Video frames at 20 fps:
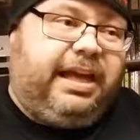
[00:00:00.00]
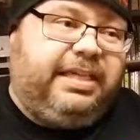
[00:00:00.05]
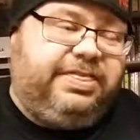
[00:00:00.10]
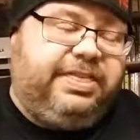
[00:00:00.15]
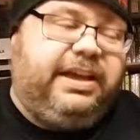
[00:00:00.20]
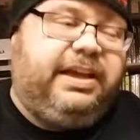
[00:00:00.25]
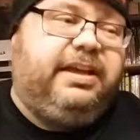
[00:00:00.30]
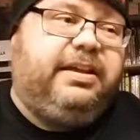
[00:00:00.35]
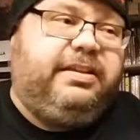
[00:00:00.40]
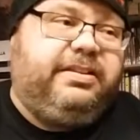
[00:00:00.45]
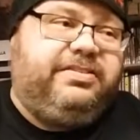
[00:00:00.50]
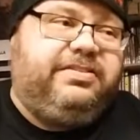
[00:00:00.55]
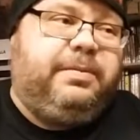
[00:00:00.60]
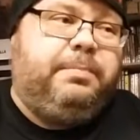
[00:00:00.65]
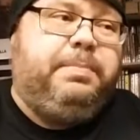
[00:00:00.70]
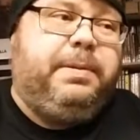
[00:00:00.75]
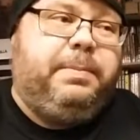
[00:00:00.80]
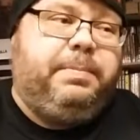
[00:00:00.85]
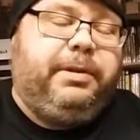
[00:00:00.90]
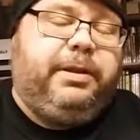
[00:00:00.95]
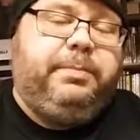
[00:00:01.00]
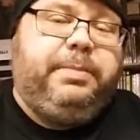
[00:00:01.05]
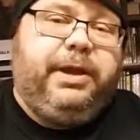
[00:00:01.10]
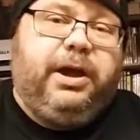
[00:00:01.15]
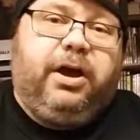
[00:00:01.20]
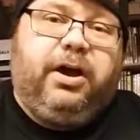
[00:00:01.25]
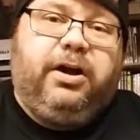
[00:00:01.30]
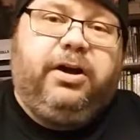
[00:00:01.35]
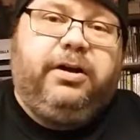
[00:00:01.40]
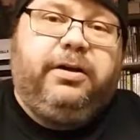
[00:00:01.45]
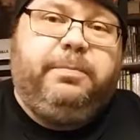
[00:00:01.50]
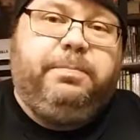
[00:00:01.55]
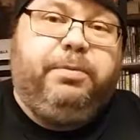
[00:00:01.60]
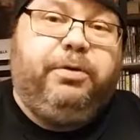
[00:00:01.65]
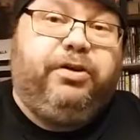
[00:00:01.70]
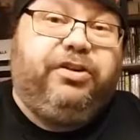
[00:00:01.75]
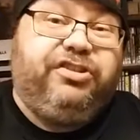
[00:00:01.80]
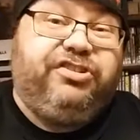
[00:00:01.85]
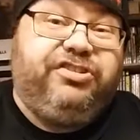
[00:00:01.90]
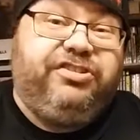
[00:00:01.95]
I think that some people would be
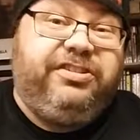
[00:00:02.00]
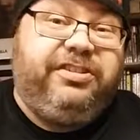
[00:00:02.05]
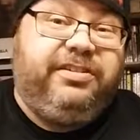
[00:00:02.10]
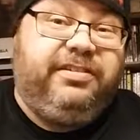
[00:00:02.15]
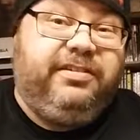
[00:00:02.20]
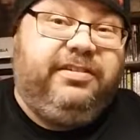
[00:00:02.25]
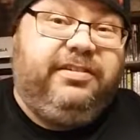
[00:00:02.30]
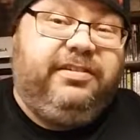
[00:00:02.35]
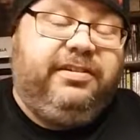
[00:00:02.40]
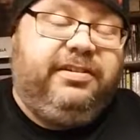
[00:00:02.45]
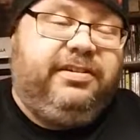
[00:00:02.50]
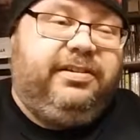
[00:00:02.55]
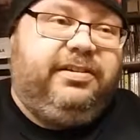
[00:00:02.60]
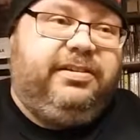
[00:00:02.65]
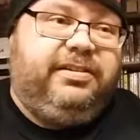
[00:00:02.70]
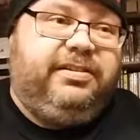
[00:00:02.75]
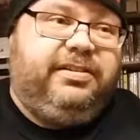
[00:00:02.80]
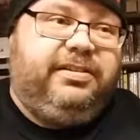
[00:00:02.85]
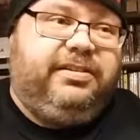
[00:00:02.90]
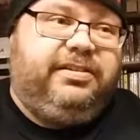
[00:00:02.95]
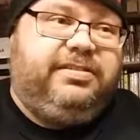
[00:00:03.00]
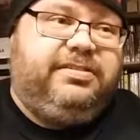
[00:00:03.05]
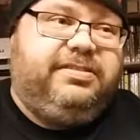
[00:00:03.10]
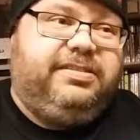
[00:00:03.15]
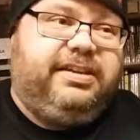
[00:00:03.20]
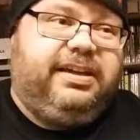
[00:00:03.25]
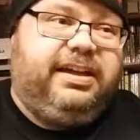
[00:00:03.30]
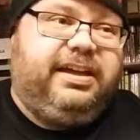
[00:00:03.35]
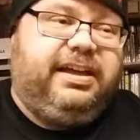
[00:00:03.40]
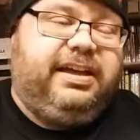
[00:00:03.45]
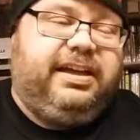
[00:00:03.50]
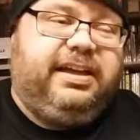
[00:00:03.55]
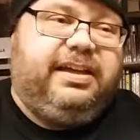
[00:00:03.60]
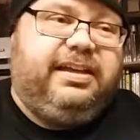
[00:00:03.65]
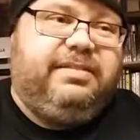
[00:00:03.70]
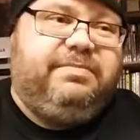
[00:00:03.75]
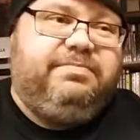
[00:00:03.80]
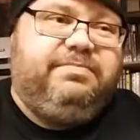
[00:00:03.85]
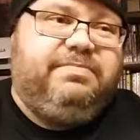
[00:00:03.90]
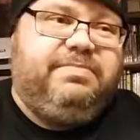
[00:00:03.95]
hard pushed
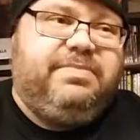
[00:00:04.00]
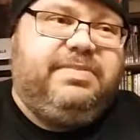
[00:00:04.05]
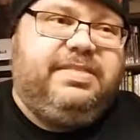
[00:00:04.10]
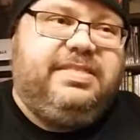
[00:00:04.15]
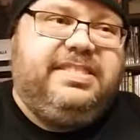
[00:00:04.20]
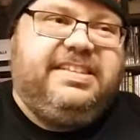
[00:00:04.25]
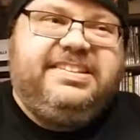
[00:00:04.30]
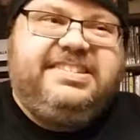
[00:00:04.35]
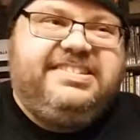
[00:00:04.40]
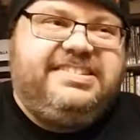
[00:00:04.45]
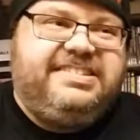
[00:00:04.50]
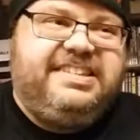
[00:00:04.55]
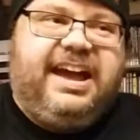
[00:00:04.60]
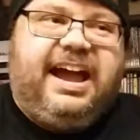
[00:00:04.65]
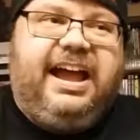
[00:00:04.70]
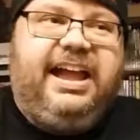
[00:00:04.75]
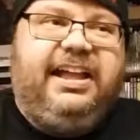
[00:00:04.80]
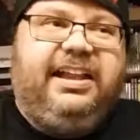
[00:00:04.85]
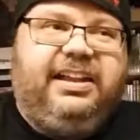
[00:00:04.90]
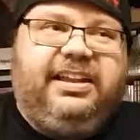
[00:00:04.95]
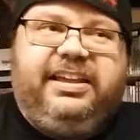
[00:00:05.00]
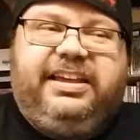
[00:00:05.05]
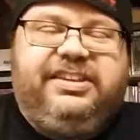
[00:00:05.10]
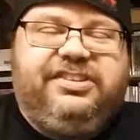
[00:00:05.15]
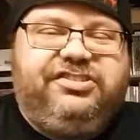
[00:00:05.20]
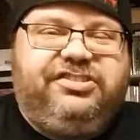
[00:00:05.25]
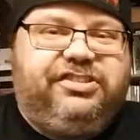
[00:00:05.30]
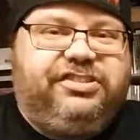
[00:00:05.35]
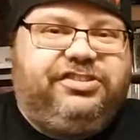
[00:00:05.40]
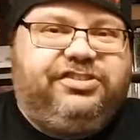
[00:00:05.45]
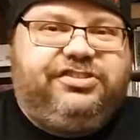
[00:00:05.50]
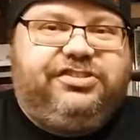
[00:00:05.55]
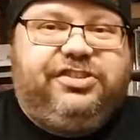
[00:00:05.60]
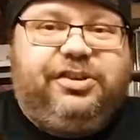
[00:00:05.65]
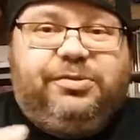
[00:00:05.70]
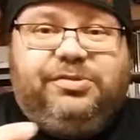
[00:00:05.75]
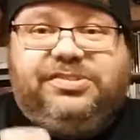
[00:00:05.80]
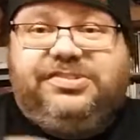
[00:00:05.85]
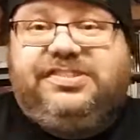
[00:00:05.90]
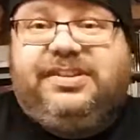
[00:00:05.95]
to... The style is just
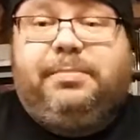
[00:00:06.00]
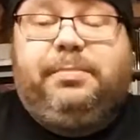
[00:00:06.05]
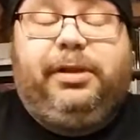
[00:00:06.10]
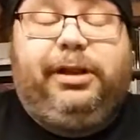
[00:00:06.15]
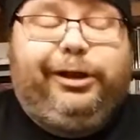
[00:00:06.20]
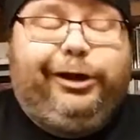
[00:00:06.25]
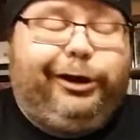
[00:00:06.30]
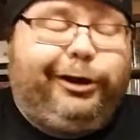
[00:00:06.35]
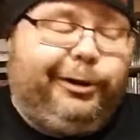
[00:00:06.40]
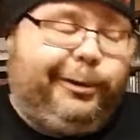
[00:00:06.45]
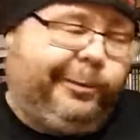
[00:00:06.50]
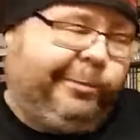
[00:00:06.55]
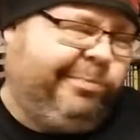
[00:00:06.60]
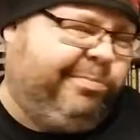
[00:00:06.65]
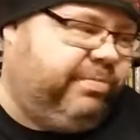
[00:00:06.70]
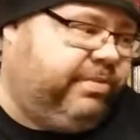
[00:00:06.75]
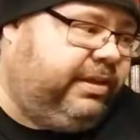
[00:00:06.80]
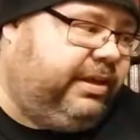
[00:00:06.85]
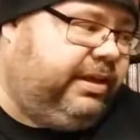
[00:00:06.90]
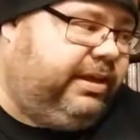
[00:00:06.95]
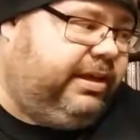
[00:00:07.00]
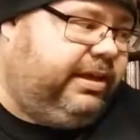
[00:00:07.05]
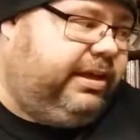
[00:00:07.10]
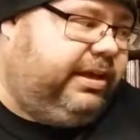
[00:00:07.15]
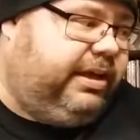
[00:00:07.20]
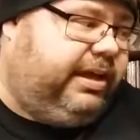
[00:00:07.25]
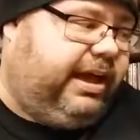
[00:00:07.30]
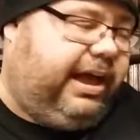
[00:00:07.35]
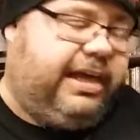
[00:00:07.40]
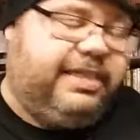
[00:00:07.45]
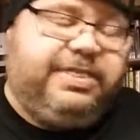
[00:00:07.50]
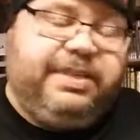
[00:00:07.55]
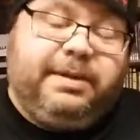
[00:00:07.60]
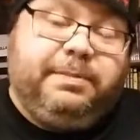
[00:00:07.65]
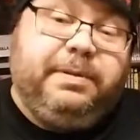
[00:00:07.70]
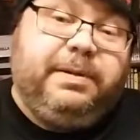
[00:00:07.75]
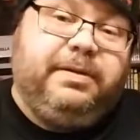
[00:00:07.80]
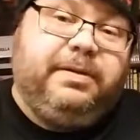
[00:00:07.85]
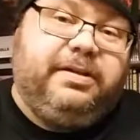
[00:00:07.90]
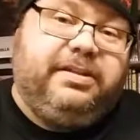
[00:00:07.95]
so similar. I
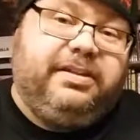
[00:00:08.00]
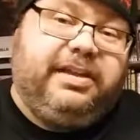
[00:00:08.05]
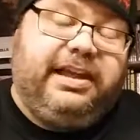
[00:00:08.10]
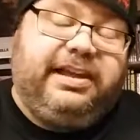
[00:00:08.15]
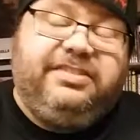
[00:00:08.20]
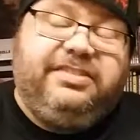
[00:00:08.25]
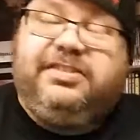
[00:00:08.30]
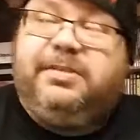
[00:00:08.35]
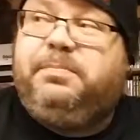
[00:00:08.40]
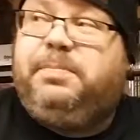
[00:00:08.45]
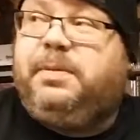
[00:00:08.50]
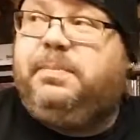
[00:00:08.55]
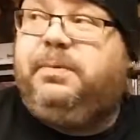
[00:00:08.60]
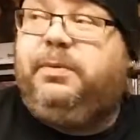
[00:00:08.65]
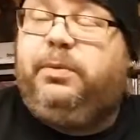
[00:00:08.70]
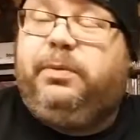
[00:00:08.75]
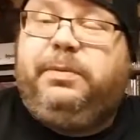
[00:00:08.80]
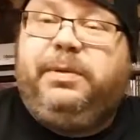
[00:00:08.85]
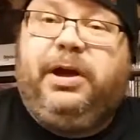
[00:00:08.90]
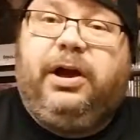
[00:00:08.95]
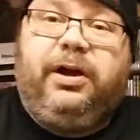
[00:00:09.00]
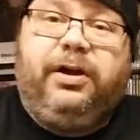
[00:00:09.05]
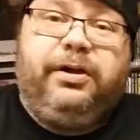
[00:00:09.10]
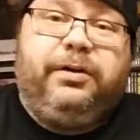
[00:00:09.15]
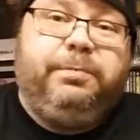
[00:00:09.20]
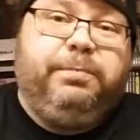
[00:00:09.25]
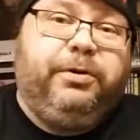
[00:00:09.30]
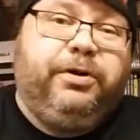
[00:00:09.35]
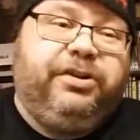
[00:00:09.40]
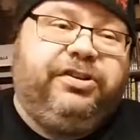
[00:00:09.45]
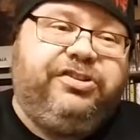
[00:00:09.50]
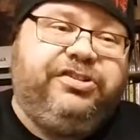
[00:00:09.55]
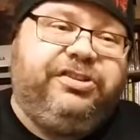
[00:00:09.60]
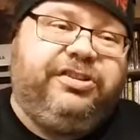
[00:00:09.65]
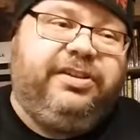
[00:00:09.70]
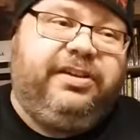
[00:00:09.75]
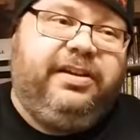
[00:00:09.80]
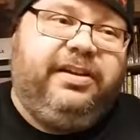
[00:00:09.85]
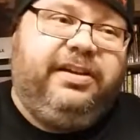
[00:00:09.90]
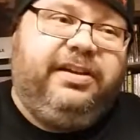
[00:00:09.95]
think some people would be hard
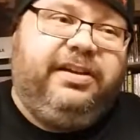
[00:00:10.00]
pushed